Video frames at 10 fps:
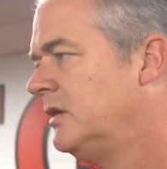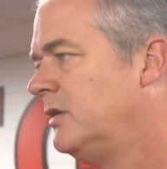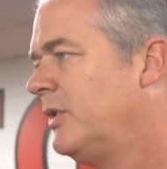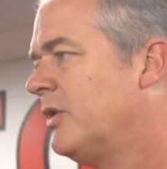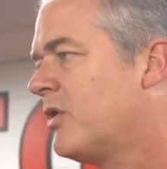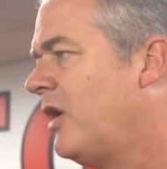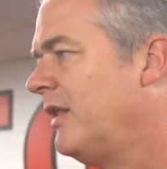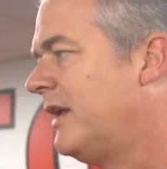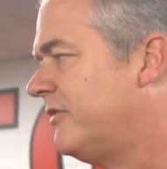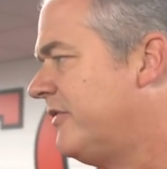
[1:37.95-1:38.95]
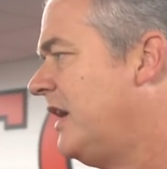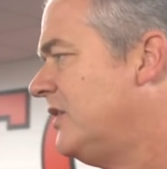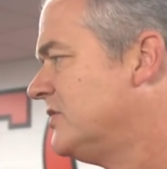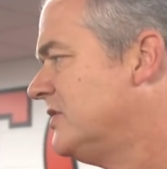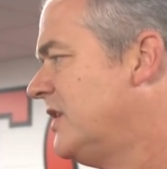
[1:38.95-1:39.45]
You know, we don't call a lot of
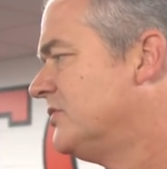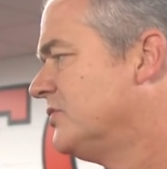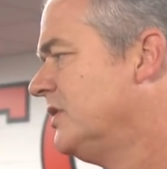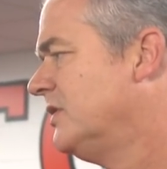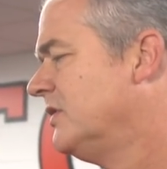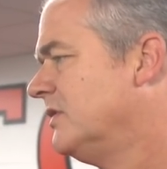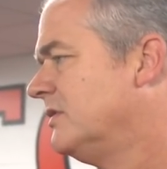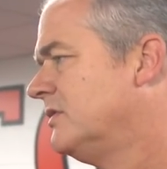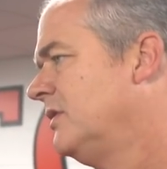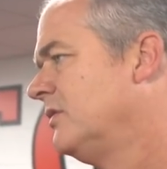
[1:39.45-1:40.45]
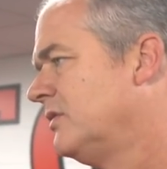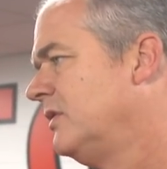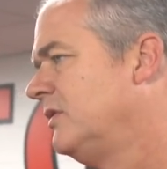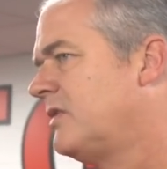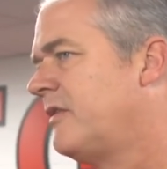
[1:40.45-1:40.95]
fouls in that drill, and, you know, there's a
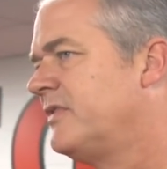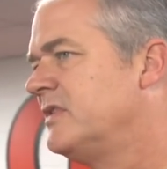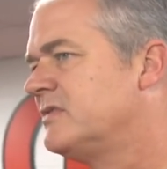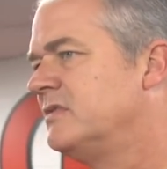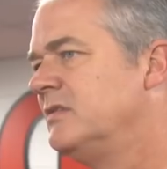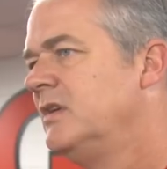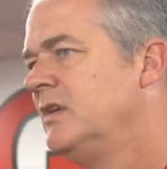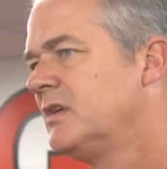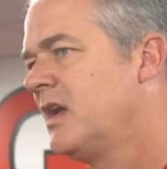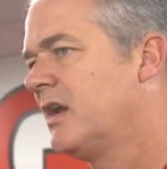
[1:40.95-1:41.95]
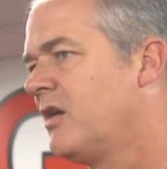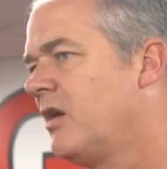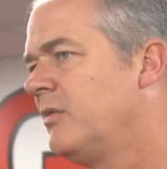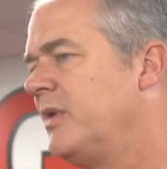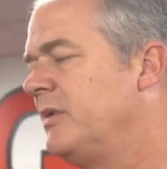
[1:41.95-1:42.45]
little toughness and got to
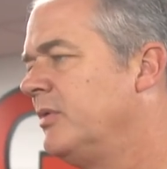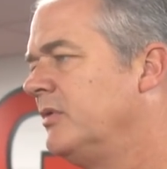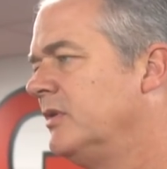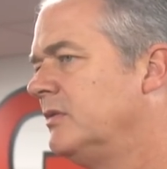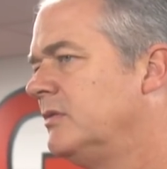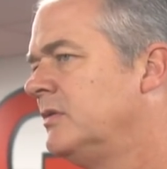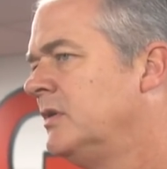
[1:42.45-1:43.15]
guard people and